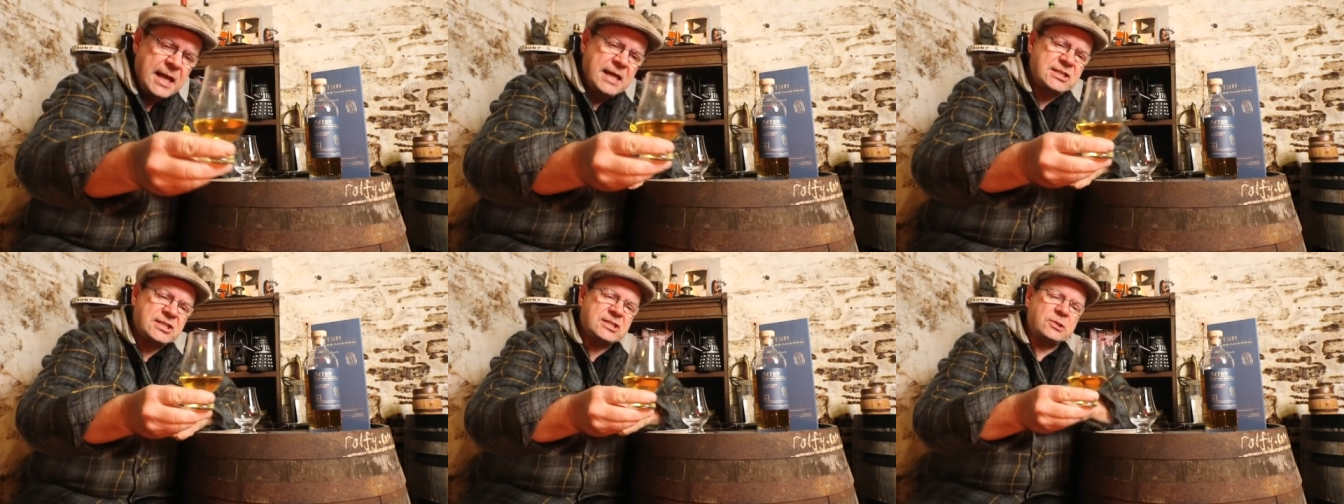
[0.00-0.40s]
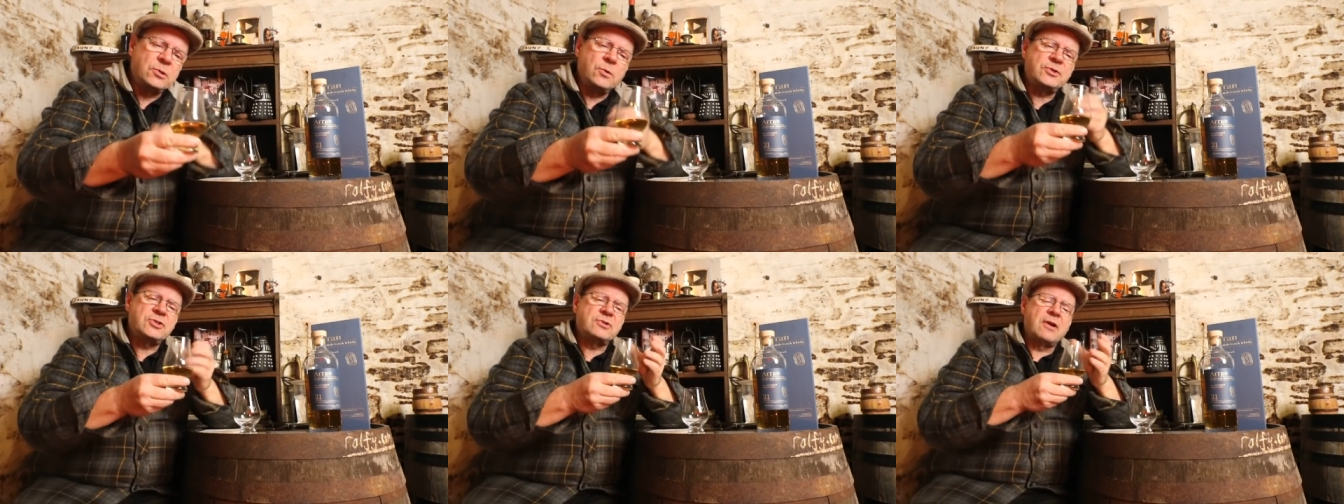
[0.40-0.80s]
It's
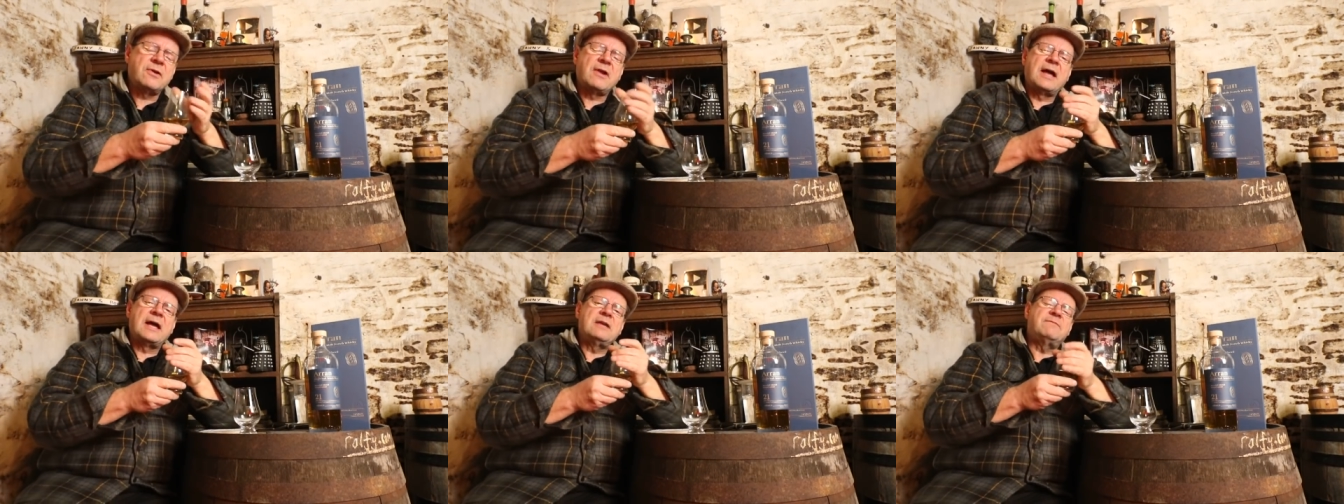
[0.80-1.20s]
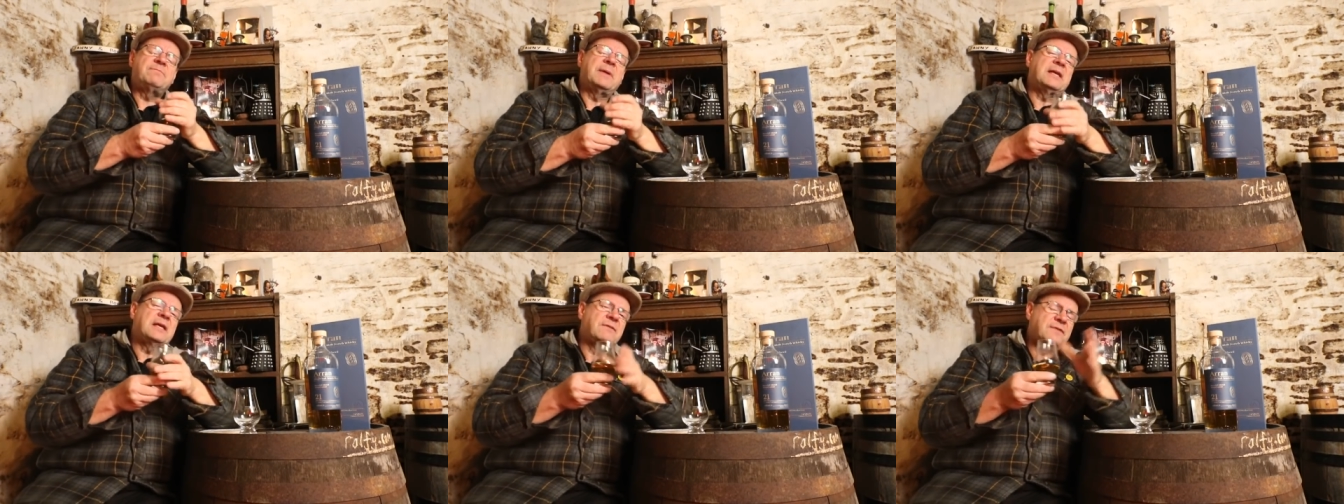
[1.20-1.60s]
slow to arrive,
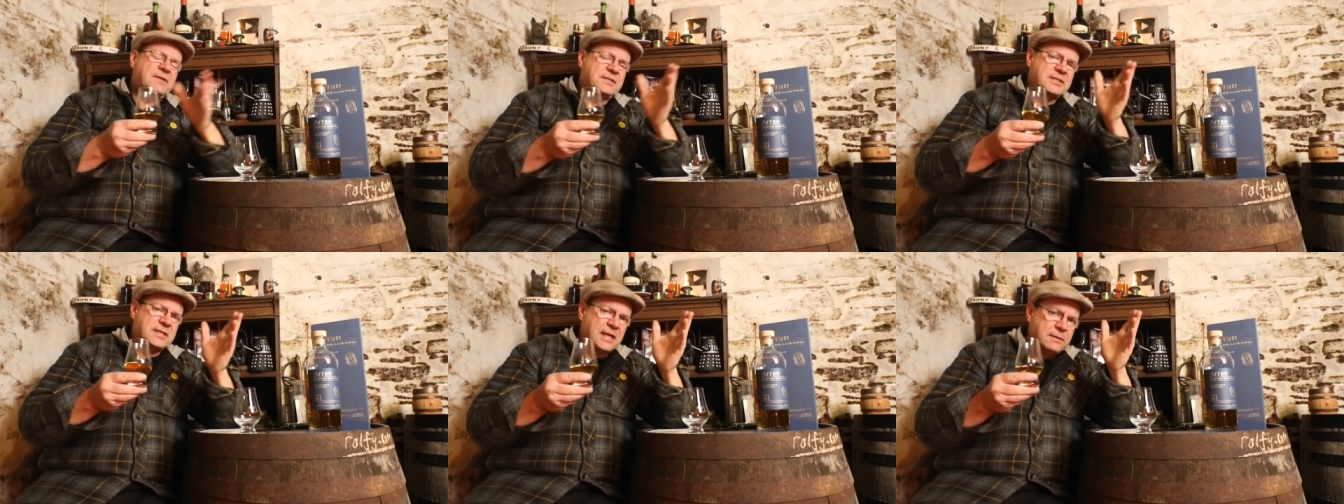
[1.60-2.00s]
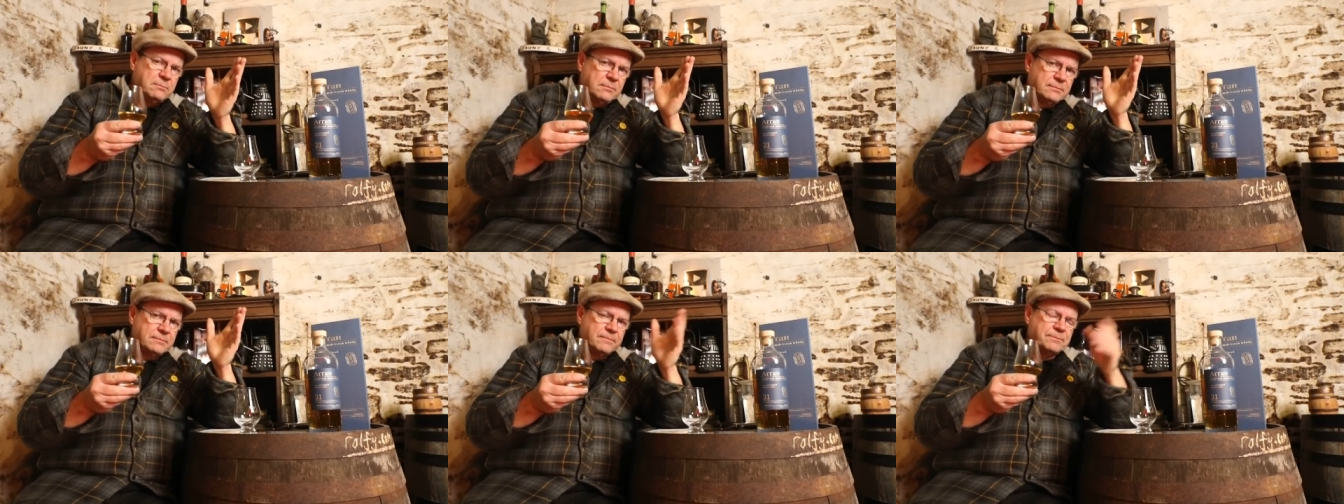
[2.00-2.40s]
but give it
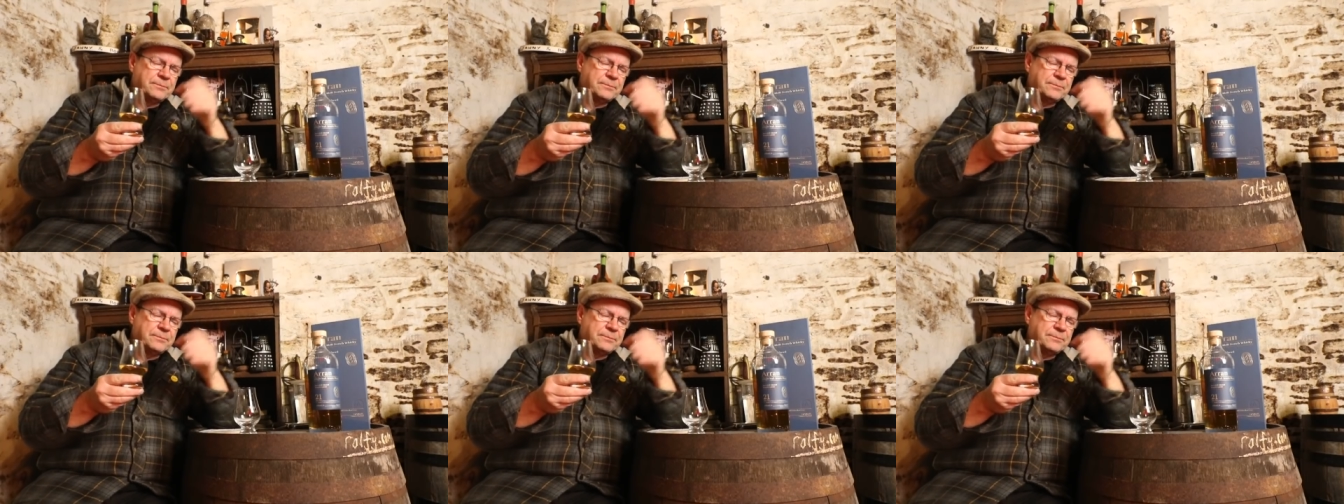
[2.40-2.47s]
time.